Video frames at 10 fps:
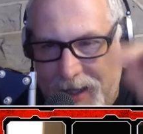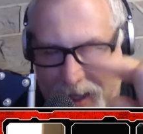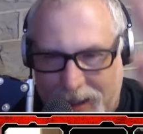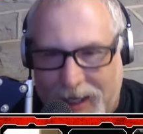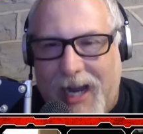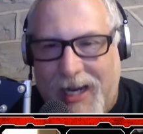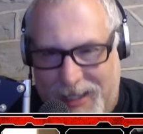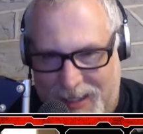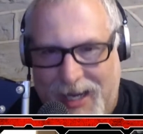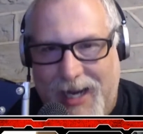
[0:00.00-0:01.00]
The other guy
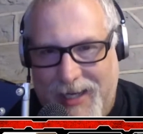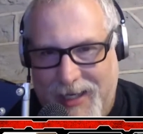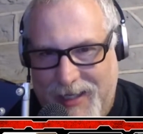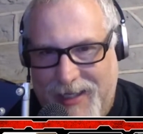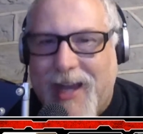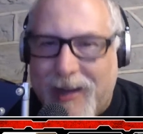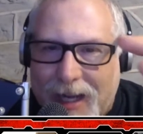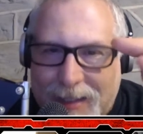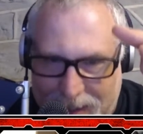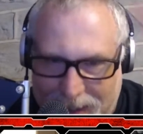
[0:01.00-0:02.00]
did that.
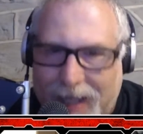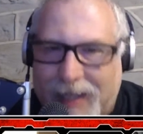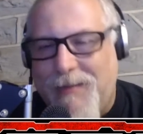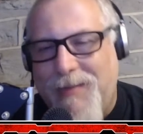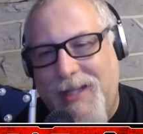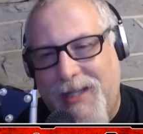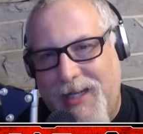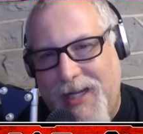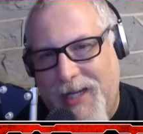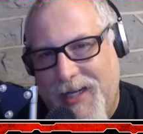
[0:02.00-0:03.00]
The other guy sitting next to me
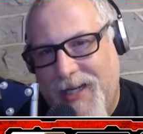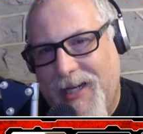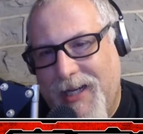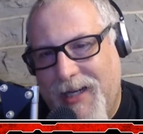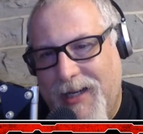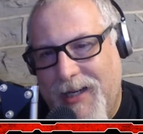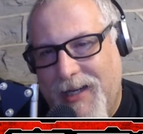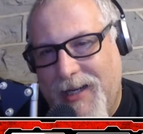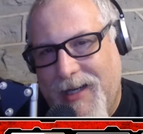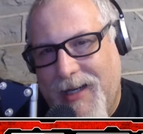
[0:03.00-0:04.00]
did that. Wow.
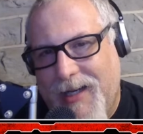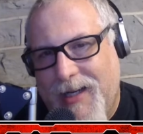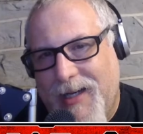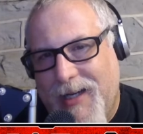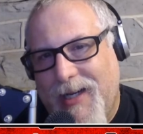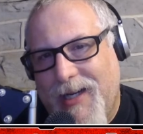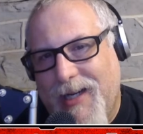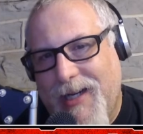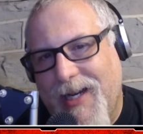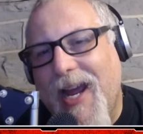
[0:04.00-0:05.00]
Oh.
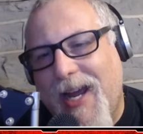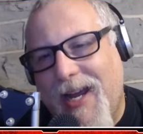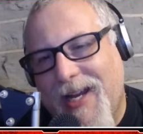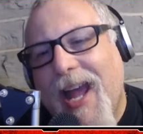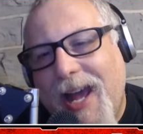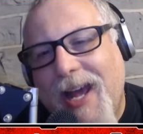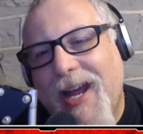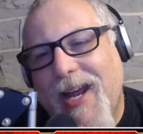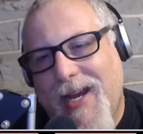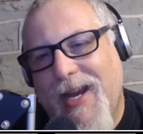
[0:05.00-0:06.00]
yeah.
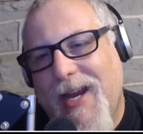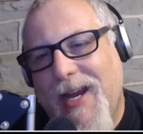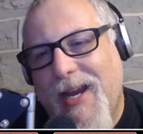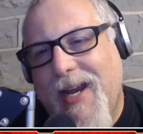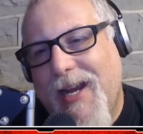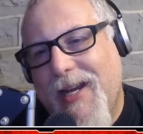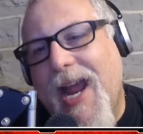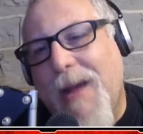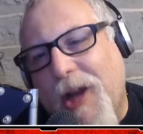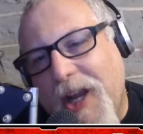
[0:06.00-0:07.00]
Whose spinner was?